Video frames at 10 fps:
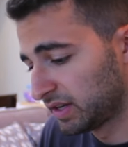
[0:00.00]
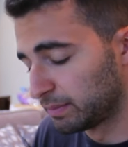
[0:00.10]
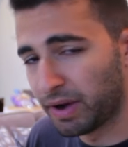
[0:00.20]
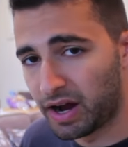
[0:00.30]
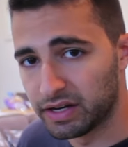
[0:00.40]
the
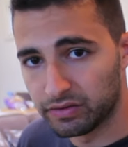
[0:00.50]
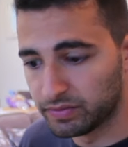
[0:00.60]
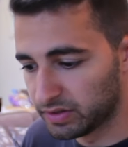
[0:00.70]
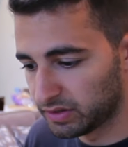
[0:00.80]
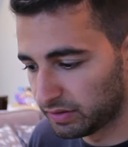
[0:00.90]
body of
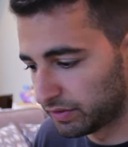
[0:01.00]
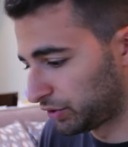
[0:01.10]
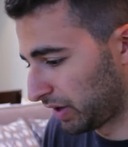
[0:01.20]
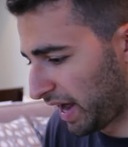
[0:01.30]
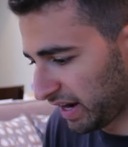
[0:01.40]
the, of the
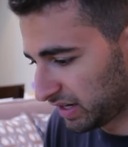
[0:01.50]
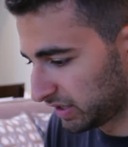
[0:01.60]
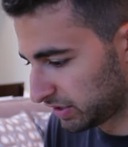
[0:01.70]
track.